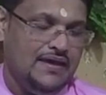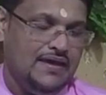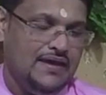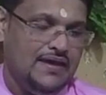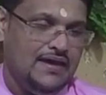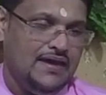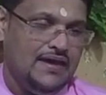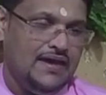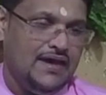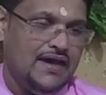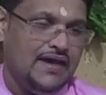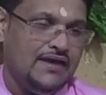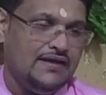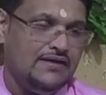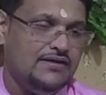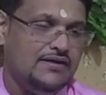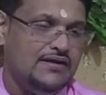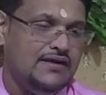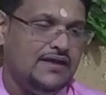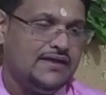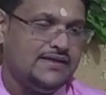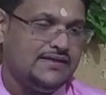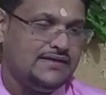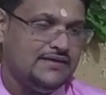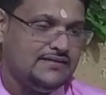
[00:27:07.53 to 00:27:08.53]
And
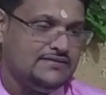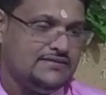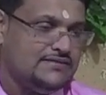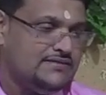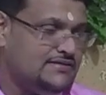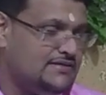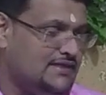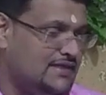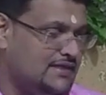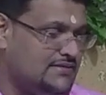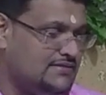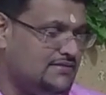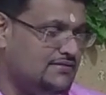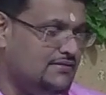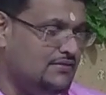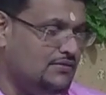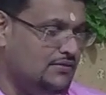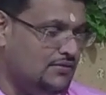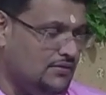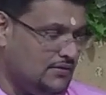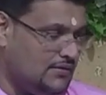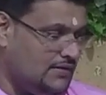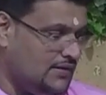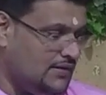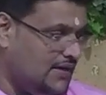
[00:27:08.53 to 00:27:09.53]
let us just
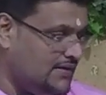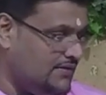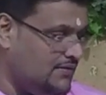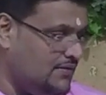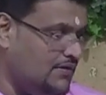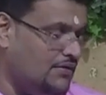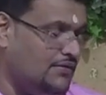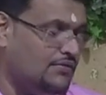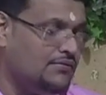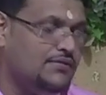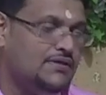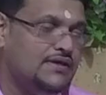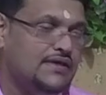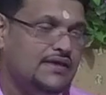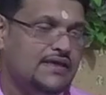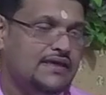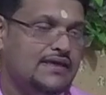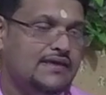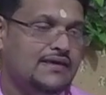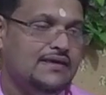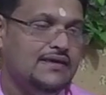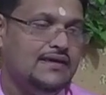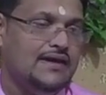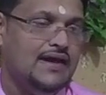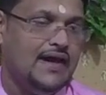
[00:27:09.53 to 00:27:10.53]
look at how
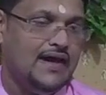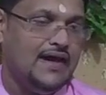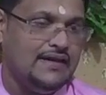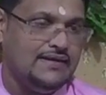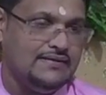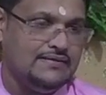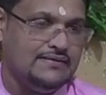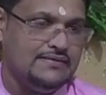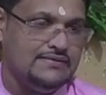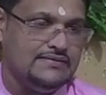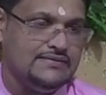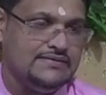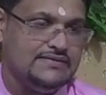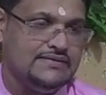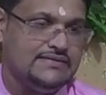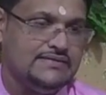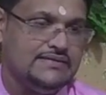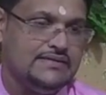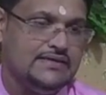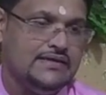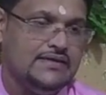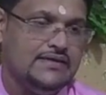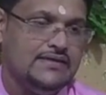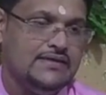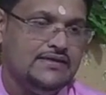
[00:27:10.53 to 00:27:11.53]
he handles
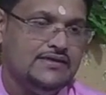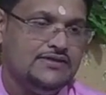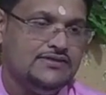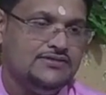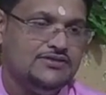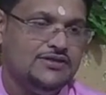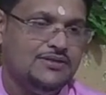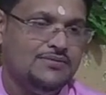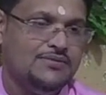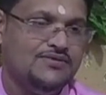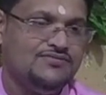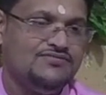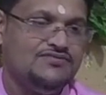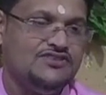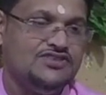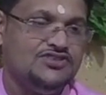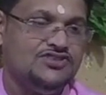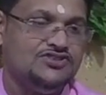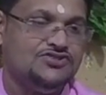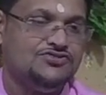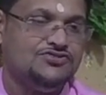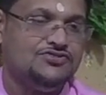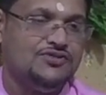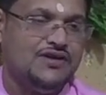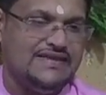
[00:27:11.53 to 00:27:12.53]
some of the
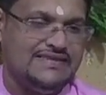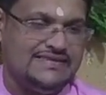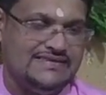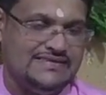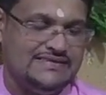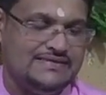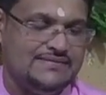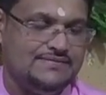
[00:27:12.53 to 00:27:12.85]
stress.